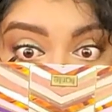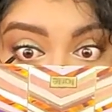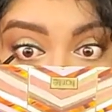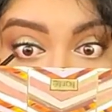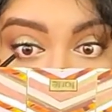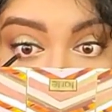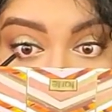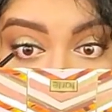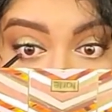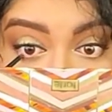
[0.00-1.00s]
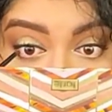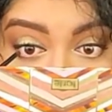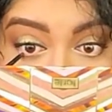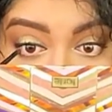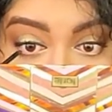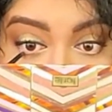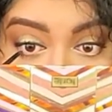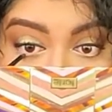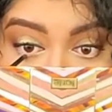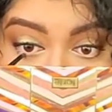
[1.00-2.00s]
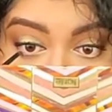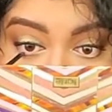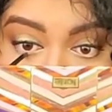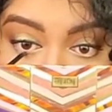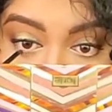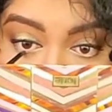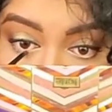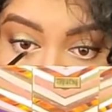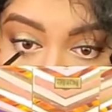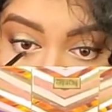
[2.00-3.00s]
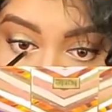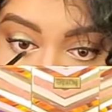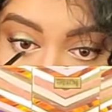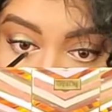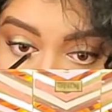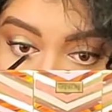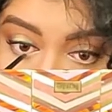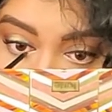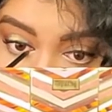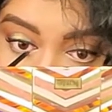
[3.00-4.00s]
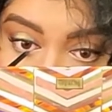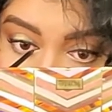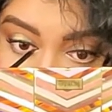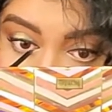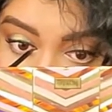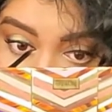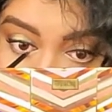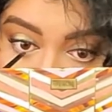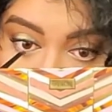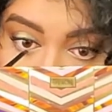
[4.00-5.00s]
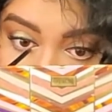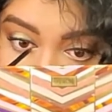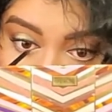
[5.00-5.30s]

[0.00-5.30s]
add it in the waterline for more of a dramatic look.